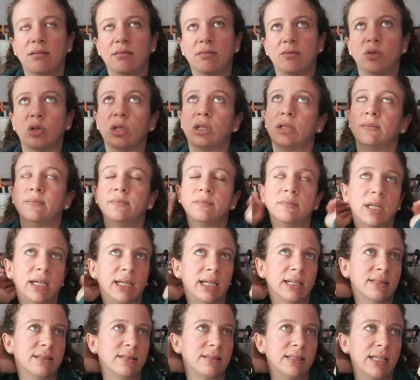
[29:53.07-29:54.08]
Well, I
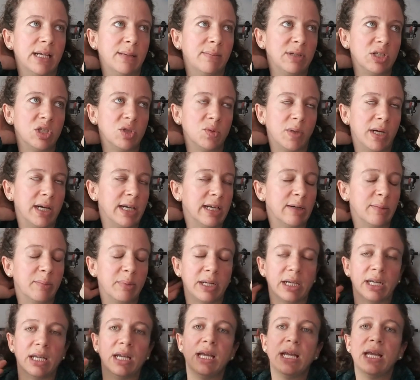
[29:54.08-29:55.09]
guess it's not much wider,
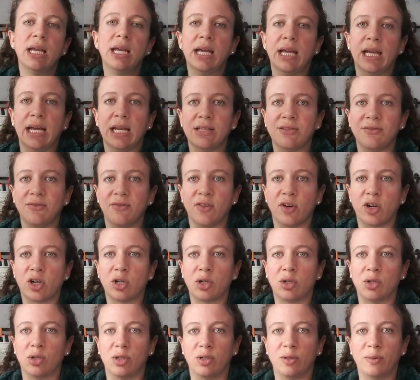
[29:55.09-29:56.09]
but it's
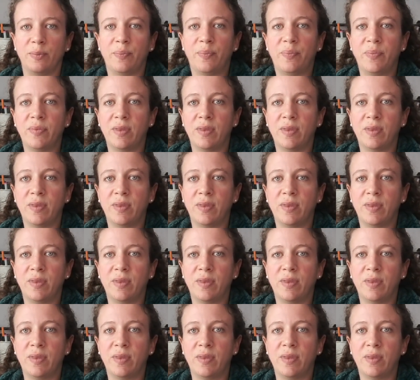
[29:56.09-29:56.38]
vertical.